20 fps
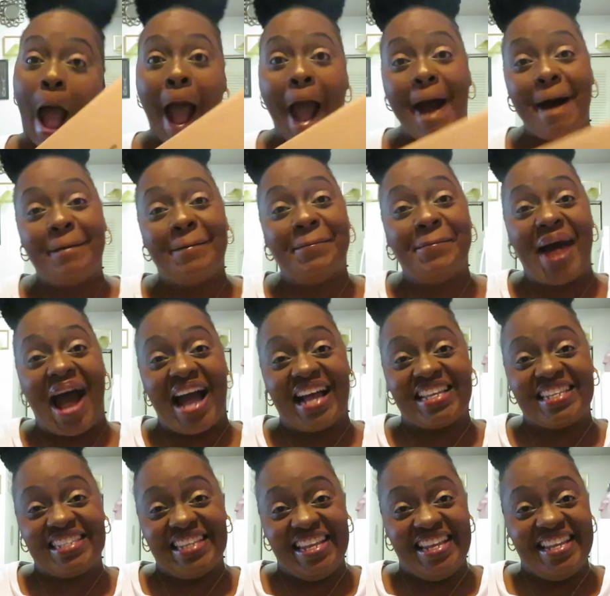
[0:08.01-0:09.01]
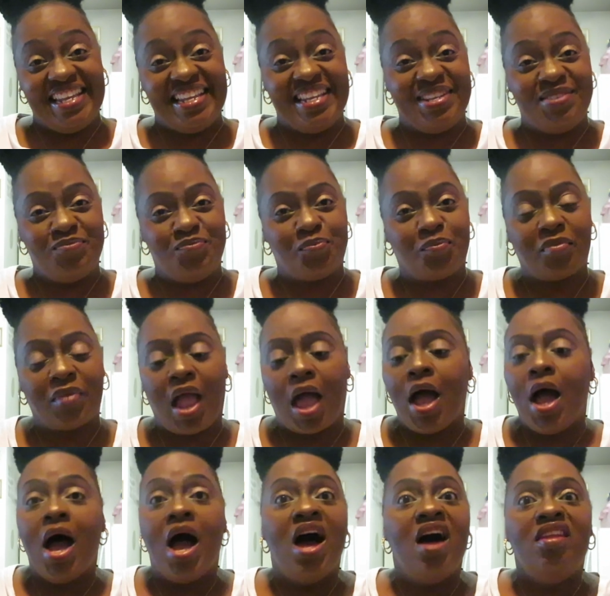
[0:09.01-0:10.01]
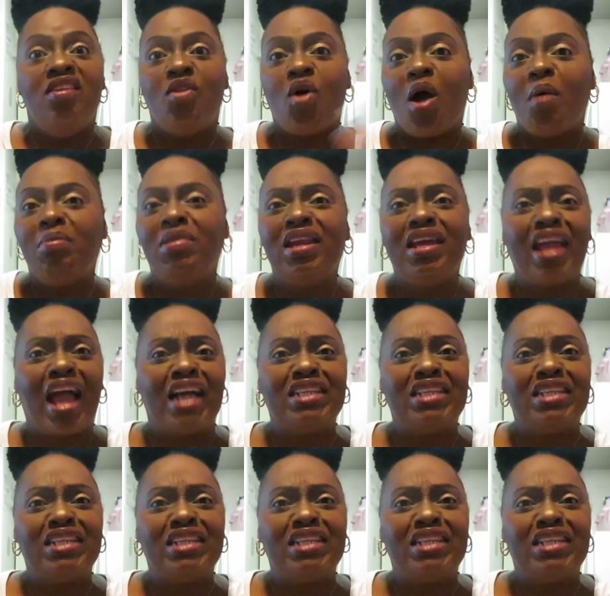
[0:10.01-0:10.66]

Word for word: unboxing. Normally